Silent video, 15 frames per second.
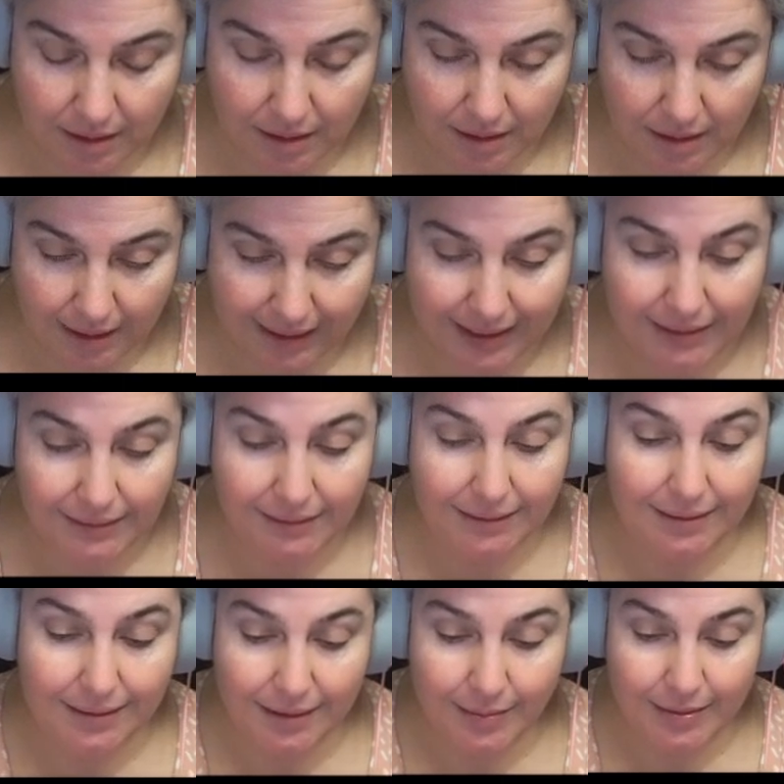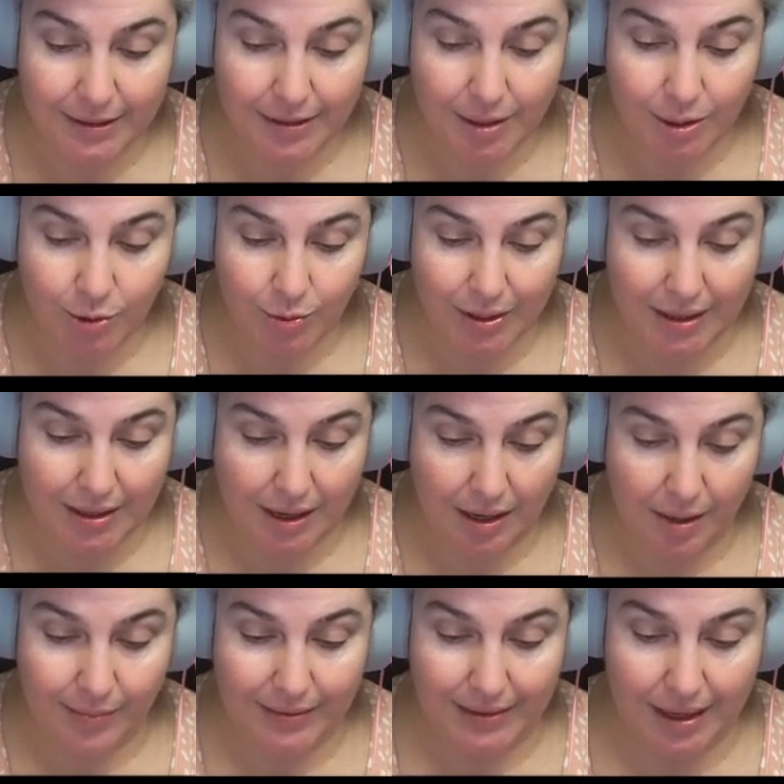I got a little bit close right there,
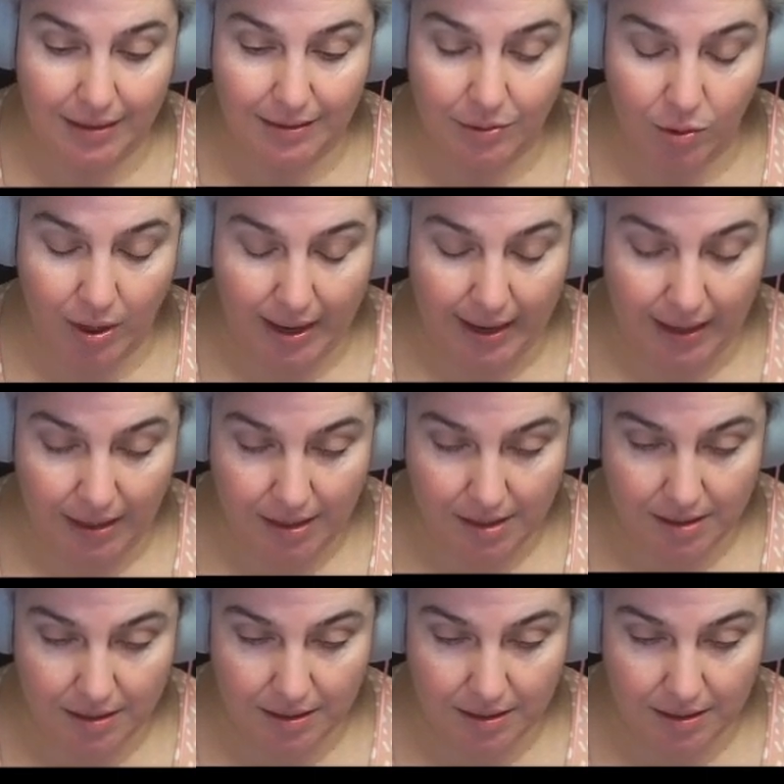but that's okay.